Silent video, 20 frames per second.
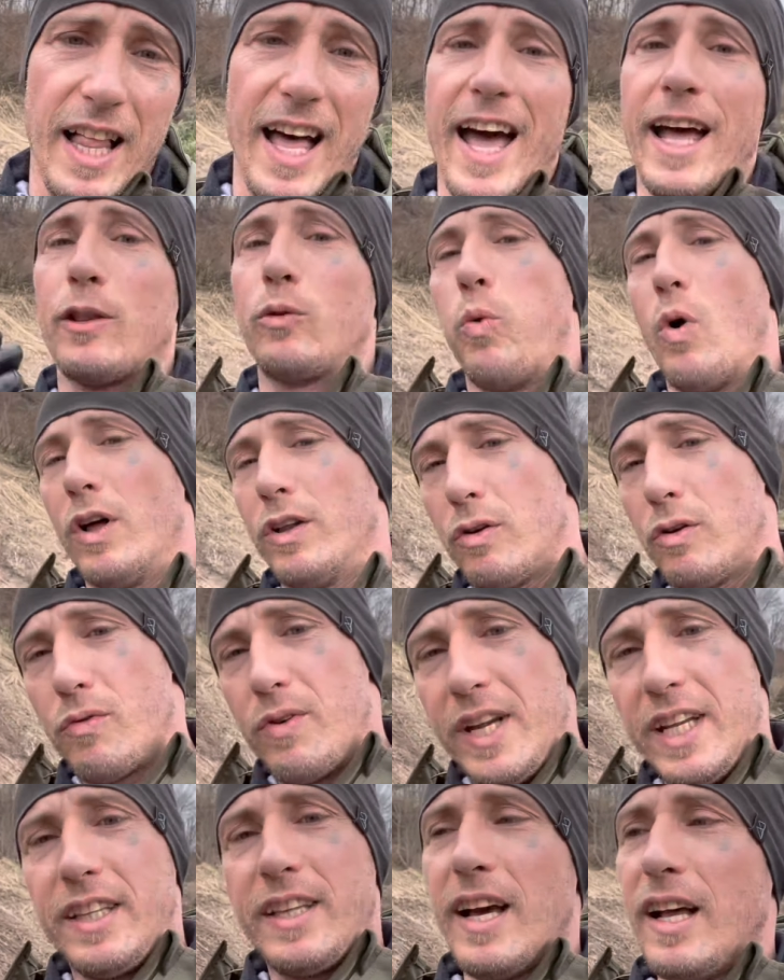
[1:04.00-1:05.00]
at one
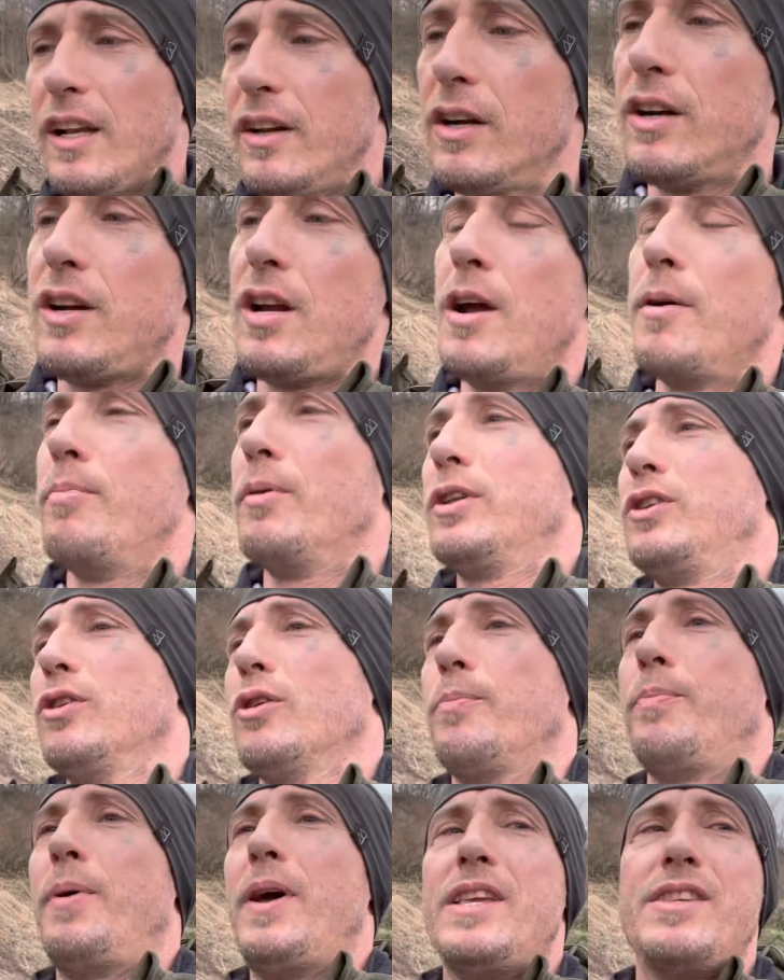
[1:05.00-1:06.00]
retailer, but
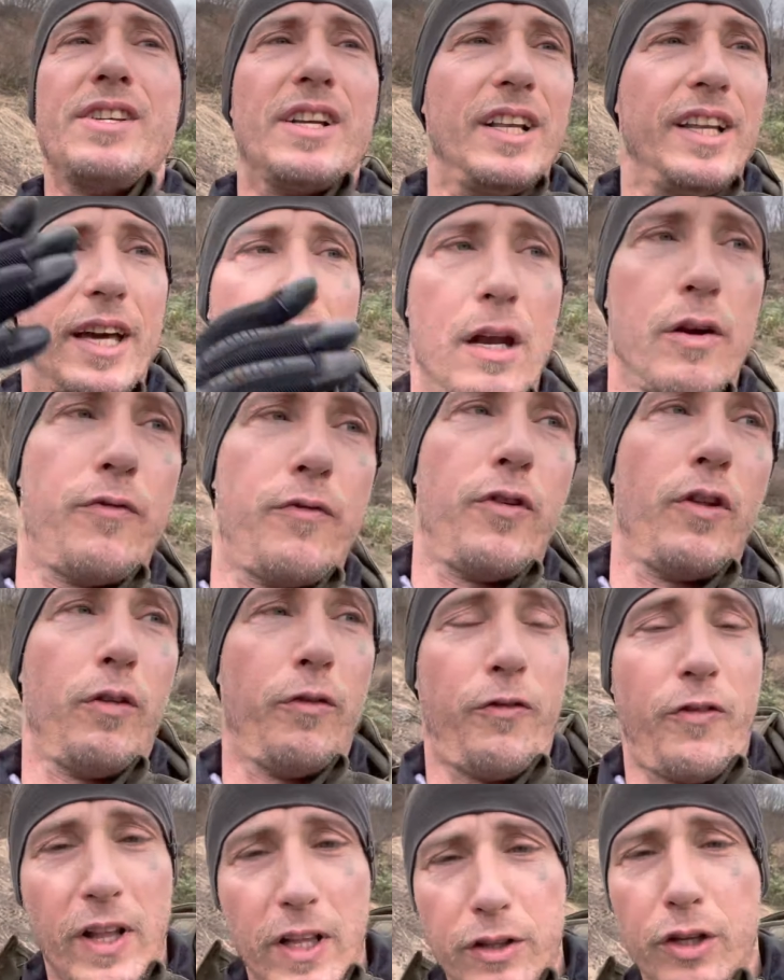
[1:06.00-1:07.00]
you're basically going to
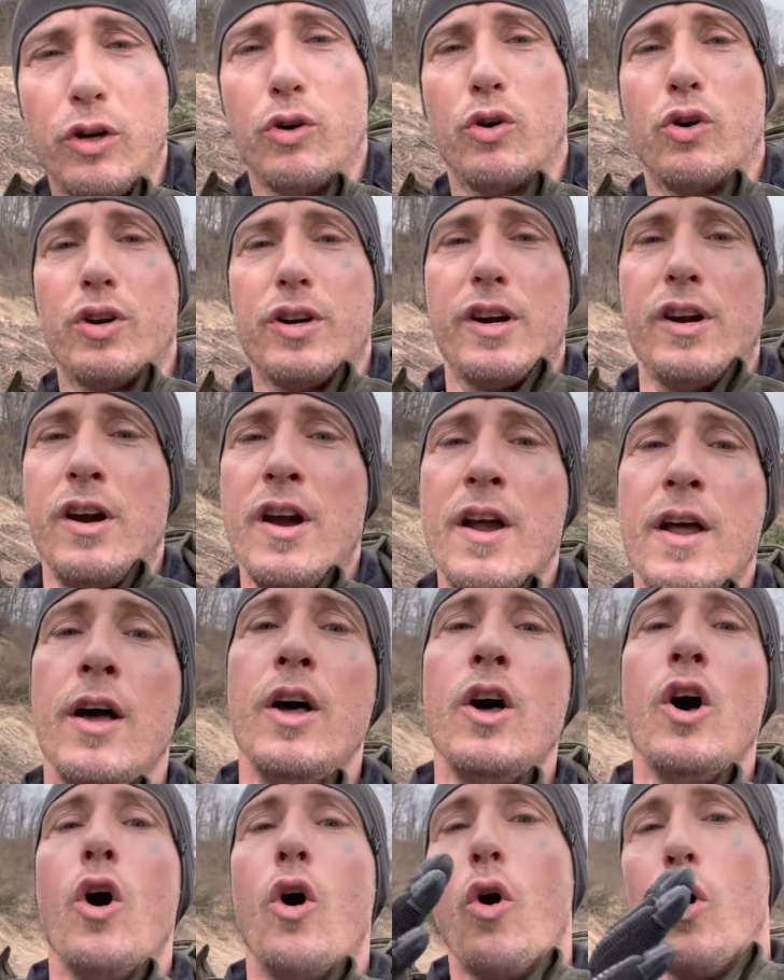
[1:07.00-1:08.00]
fulfill the order
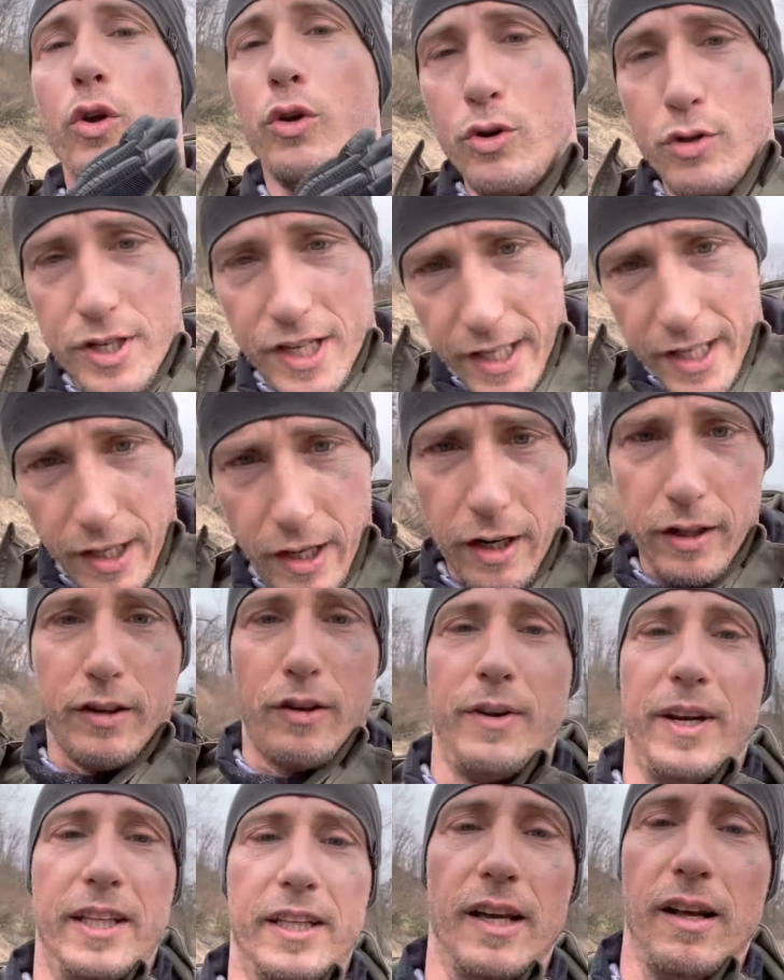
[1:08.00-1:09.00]
using another
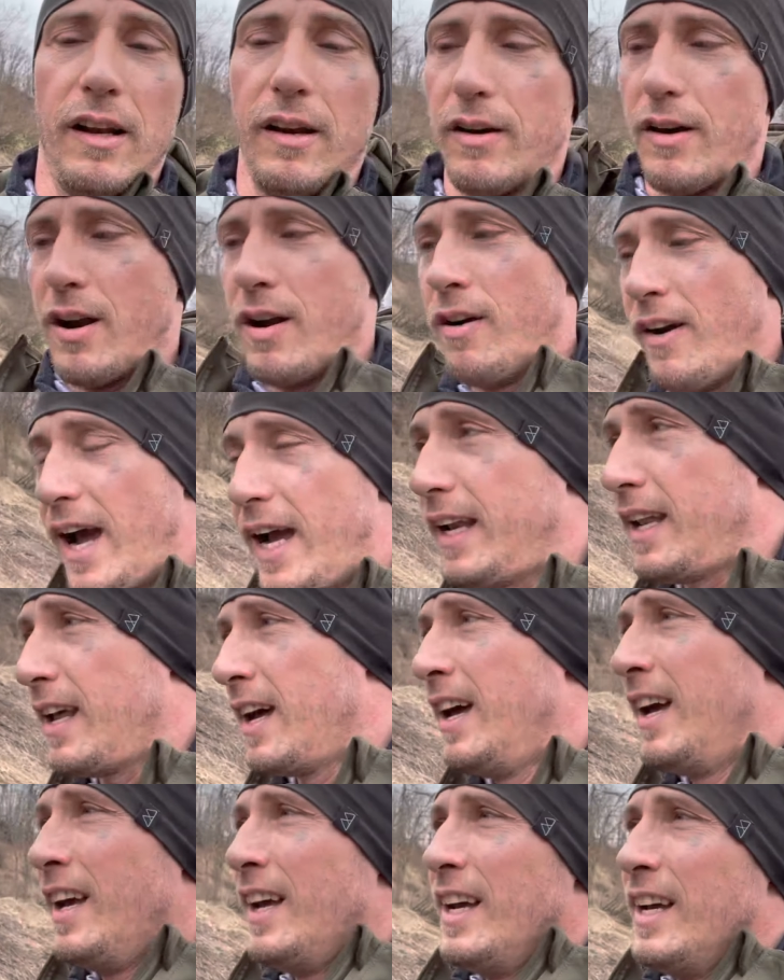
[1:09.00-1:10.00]
retailer, right?
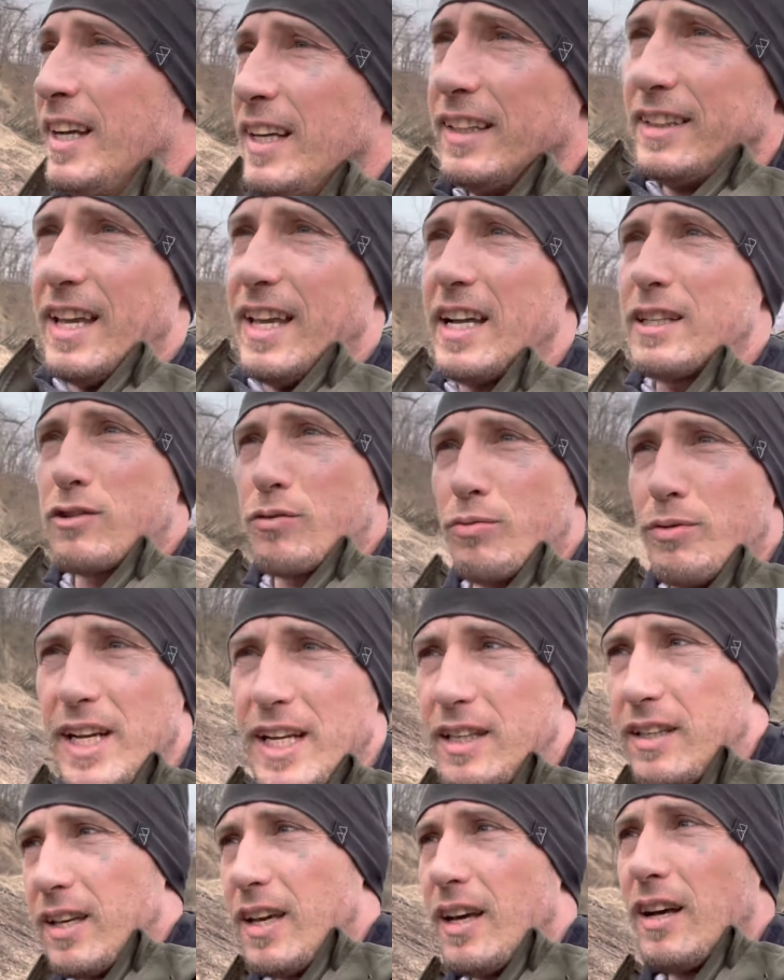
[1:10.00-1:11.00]
That's
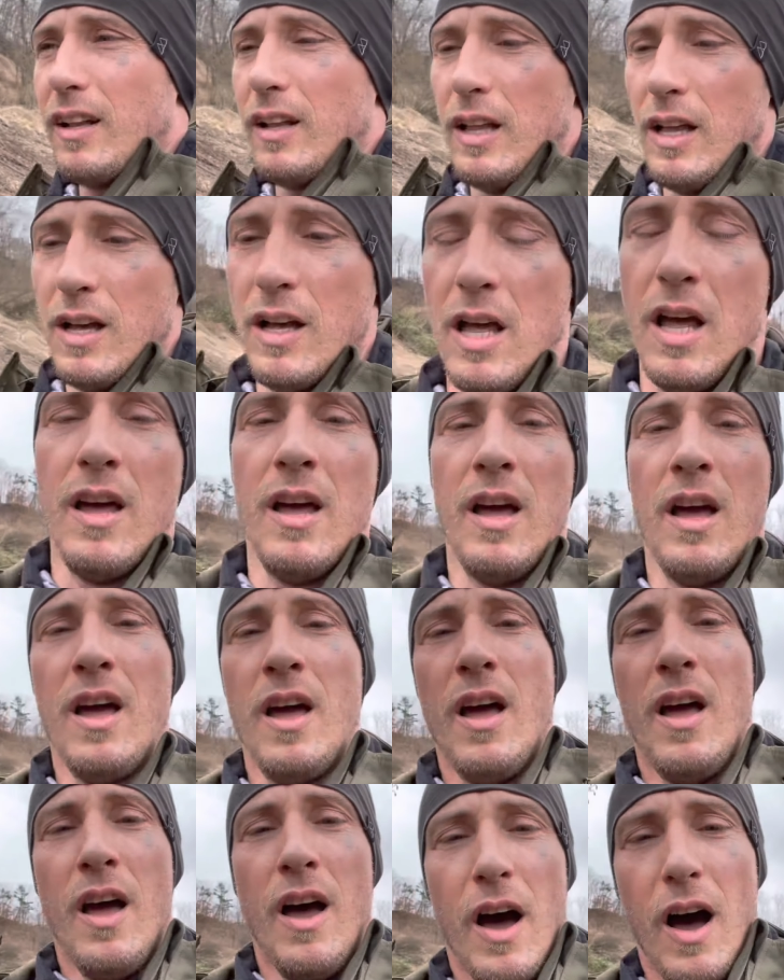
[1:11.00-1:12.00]
retail
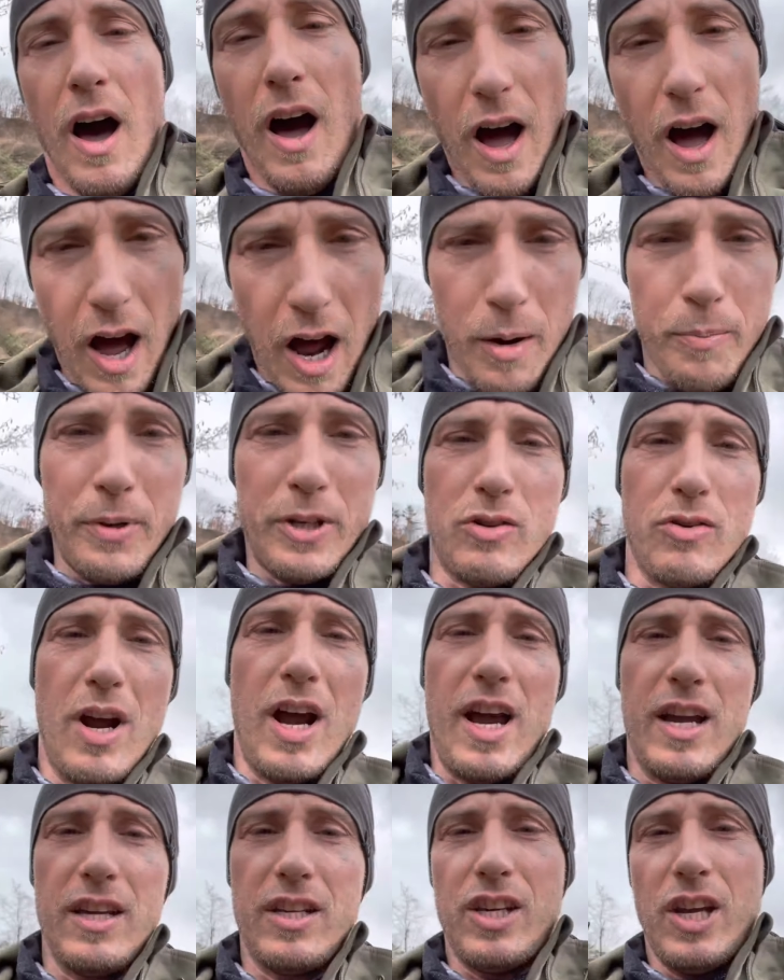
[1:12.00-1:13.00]

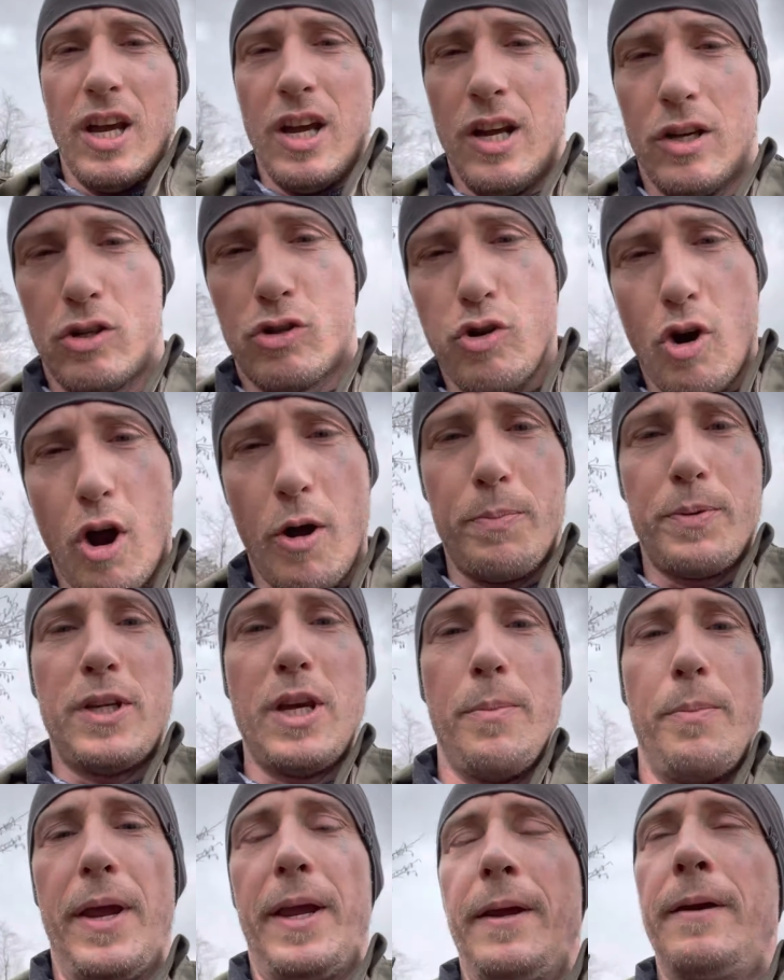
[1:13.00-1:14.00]
arbitrage drop
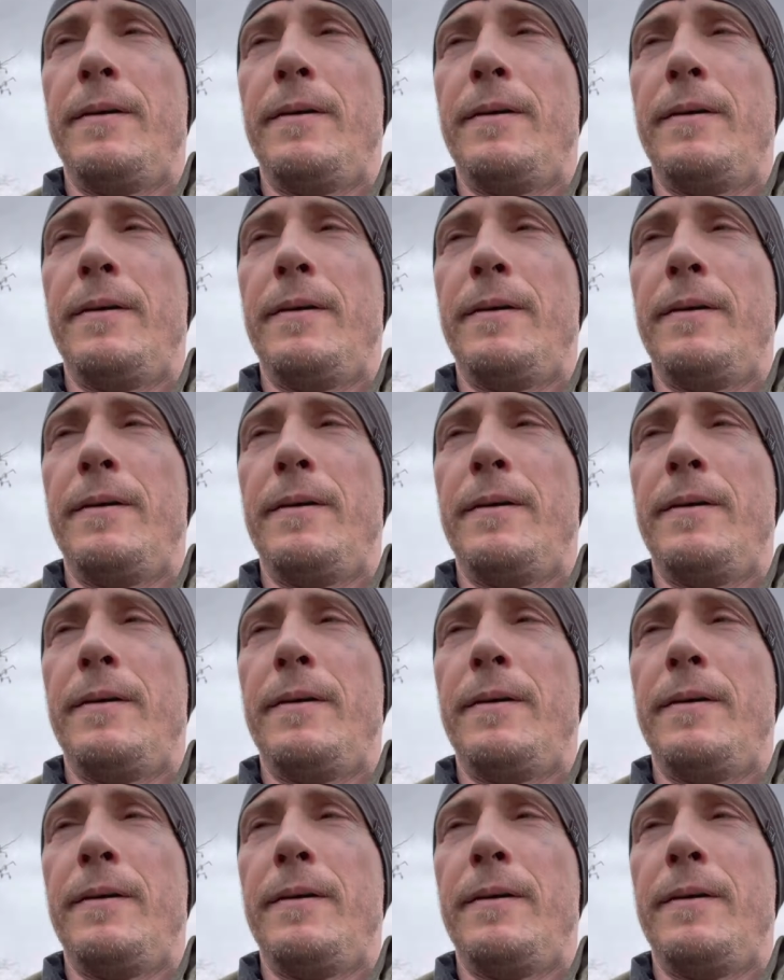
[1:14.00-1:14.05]
shipping,